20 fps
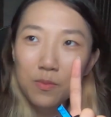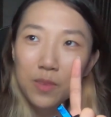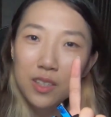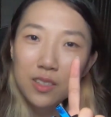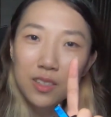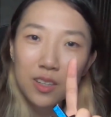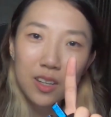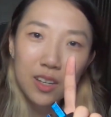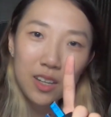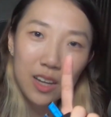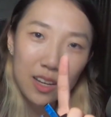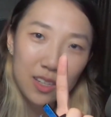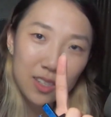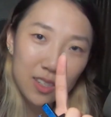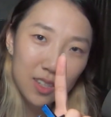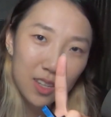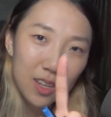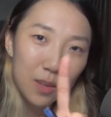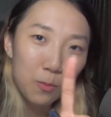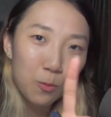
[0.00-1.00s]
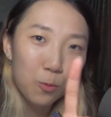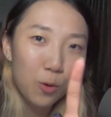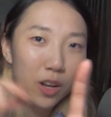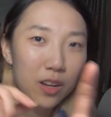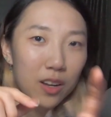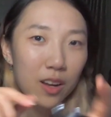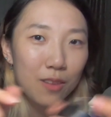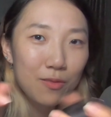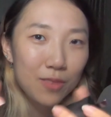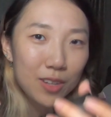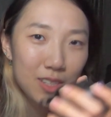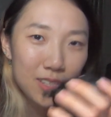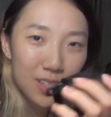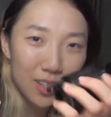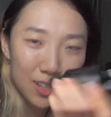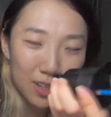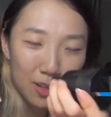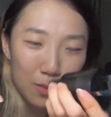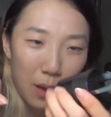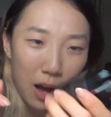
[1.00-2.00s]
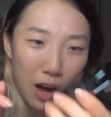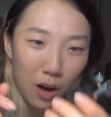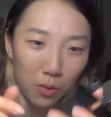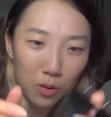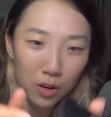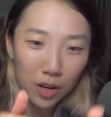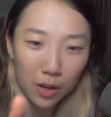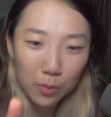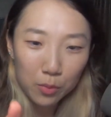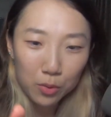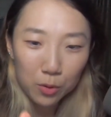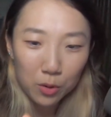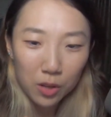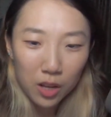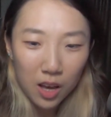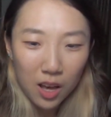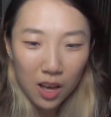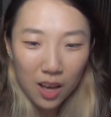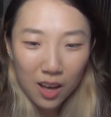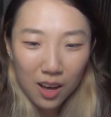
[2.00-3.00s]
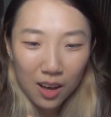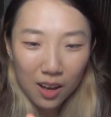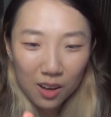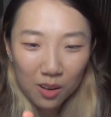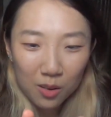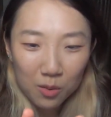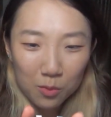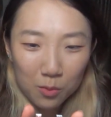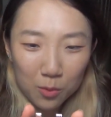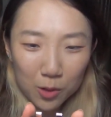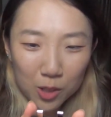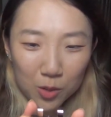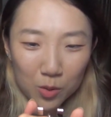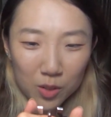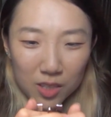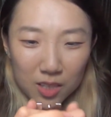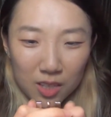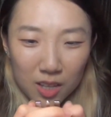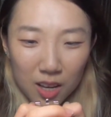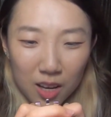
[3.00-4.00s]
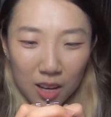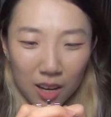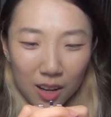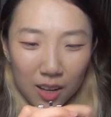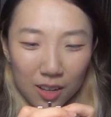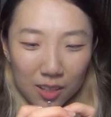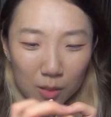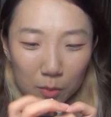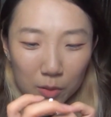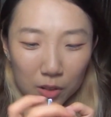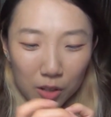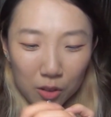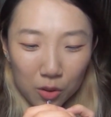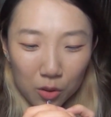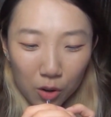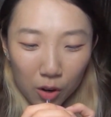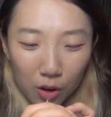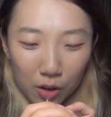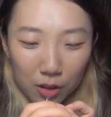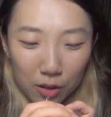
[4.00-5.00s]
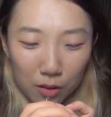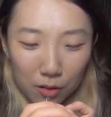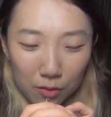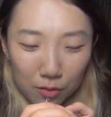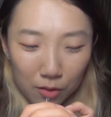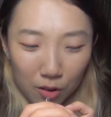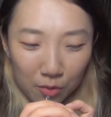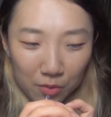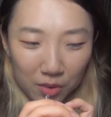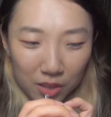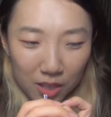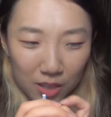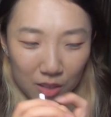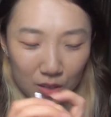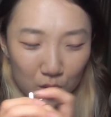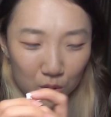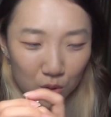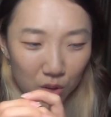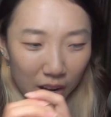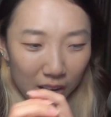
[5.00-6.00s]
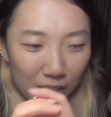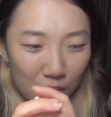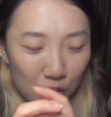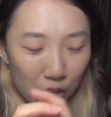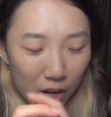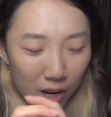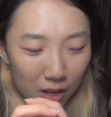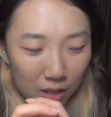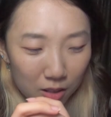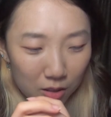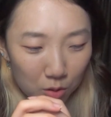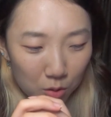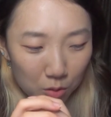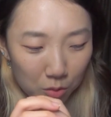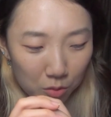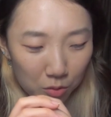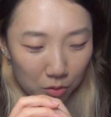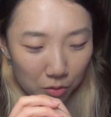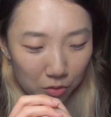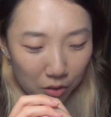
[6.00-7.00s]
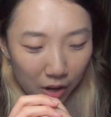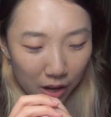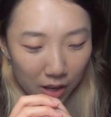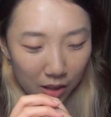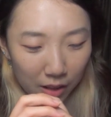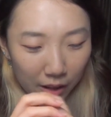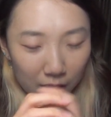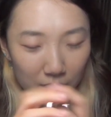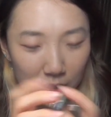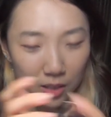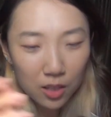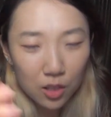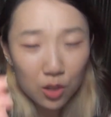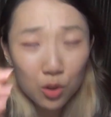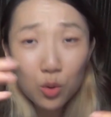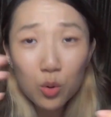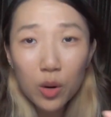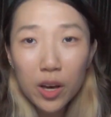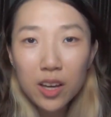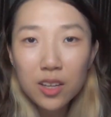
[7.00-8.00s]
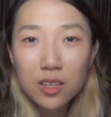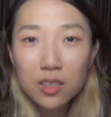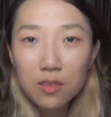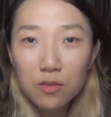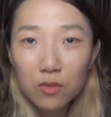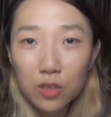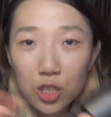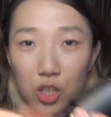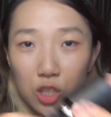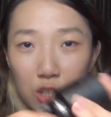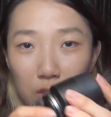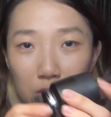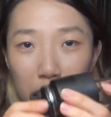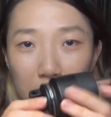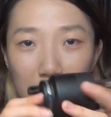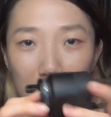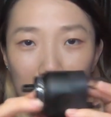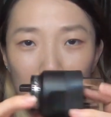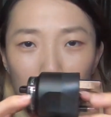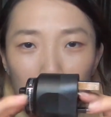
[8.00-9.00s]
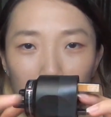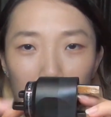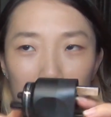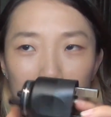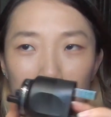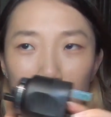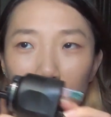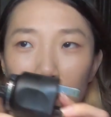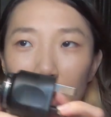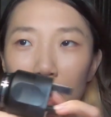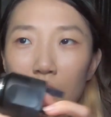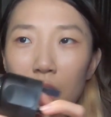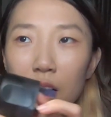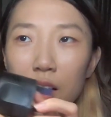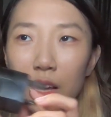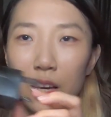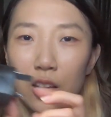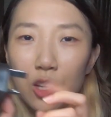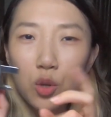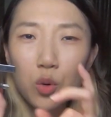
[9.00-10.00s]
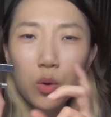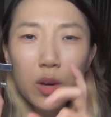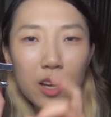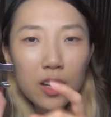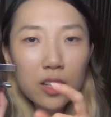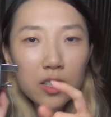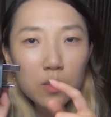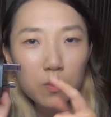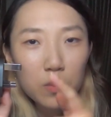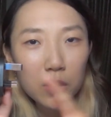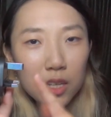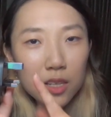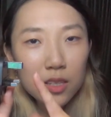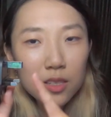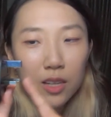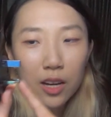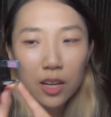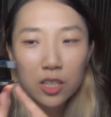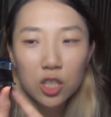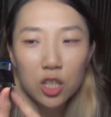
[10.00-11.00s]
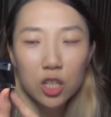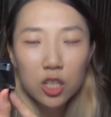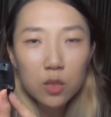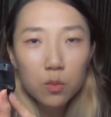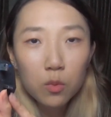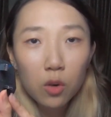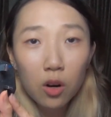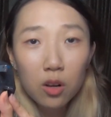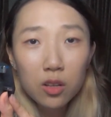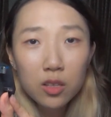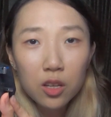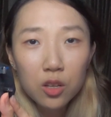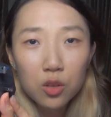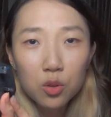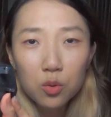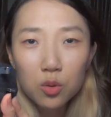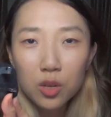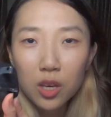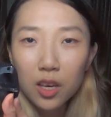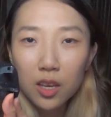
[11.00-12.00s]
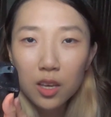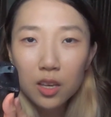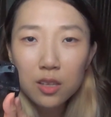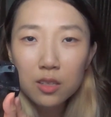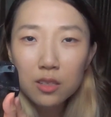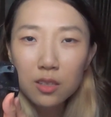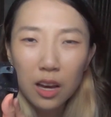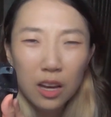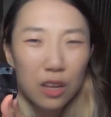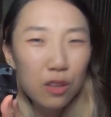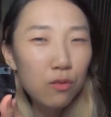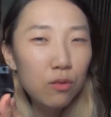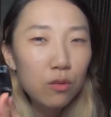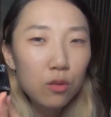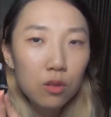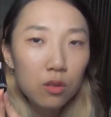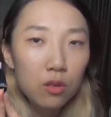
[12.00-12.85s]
basically I skip one every single power I put, which was a little bit annoying for me. So I tried to find like the US version of this head because like US pins are actually smaller than UK's. I